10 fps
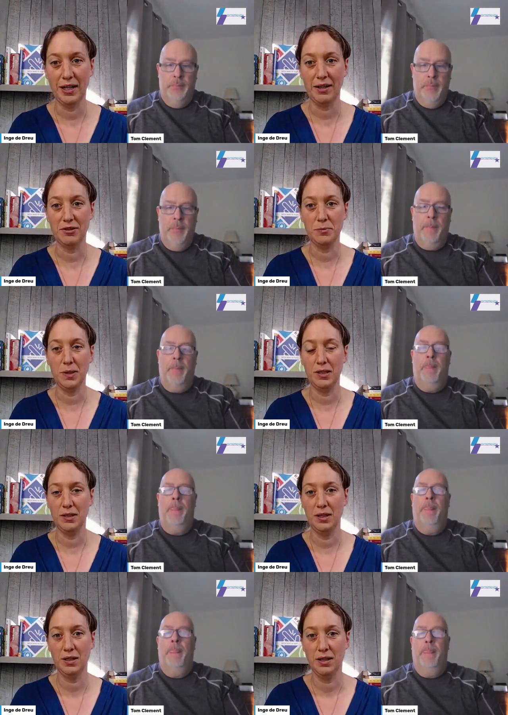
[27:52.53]
Speaker 1: I haven't
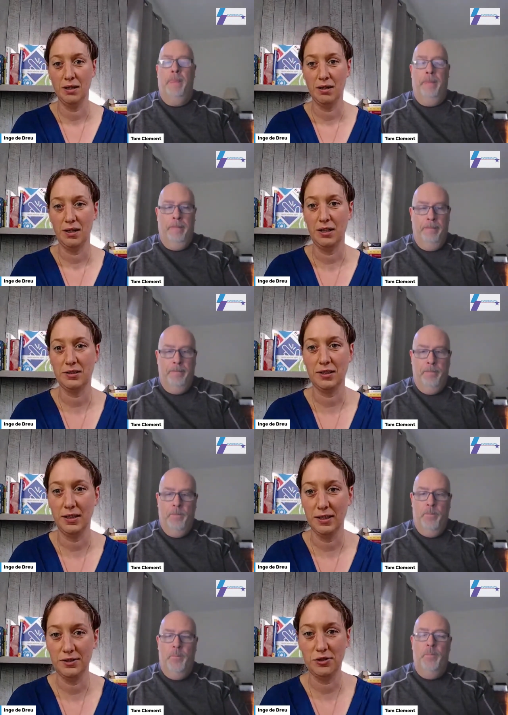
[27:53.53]
been
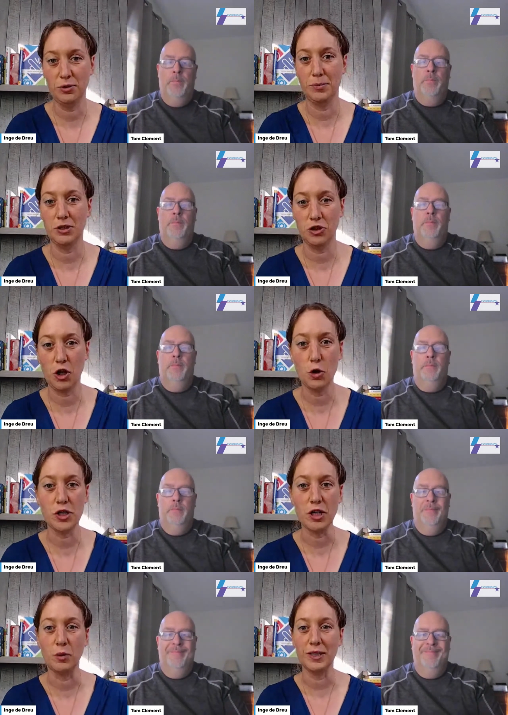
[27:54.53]
asking it too much
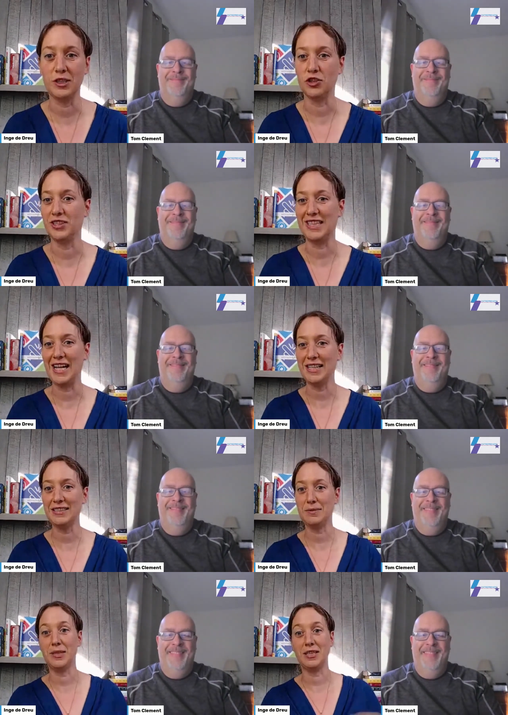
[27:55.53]
coaching questions
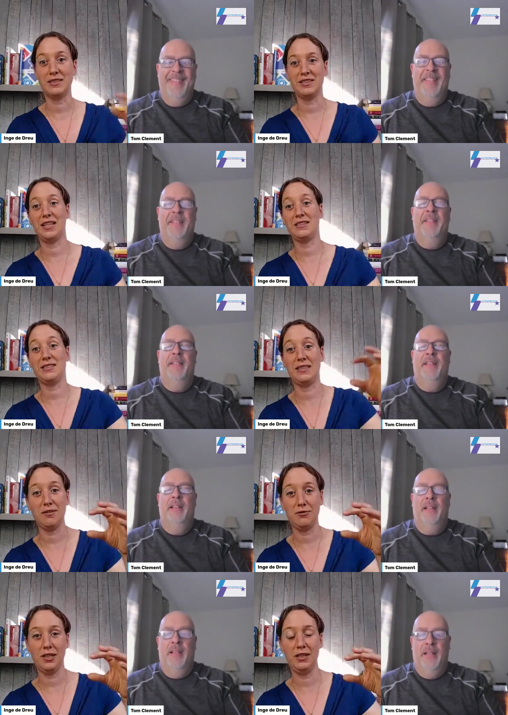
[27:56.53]
yet, but that's
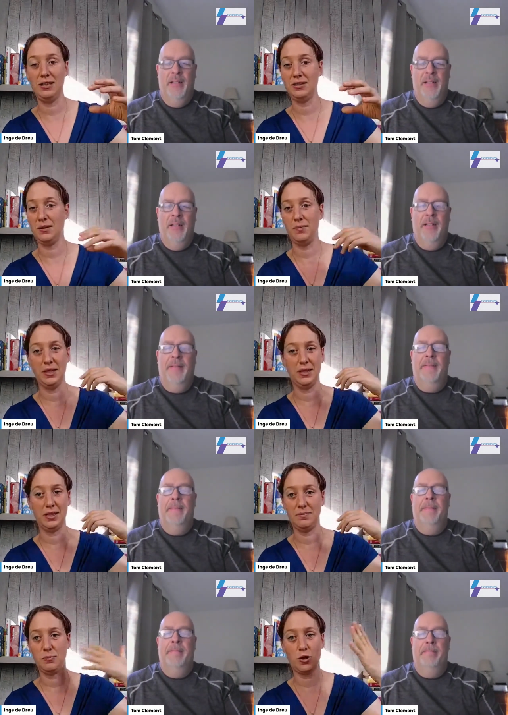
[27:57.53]
definitely something
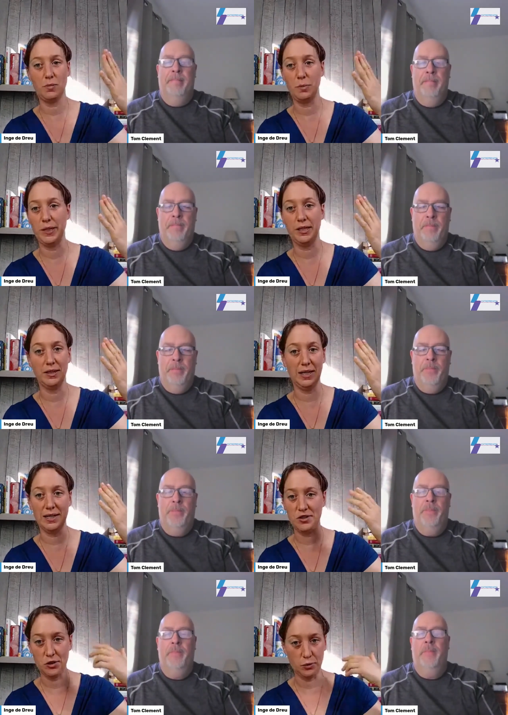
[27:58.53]
that probably can
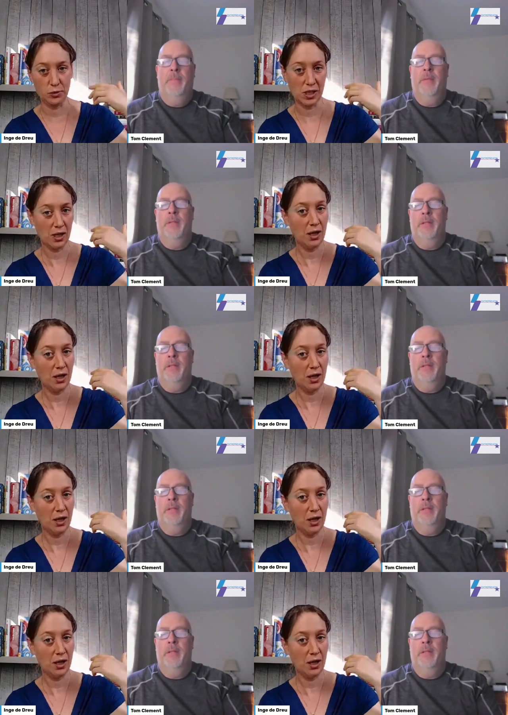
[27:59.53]
get you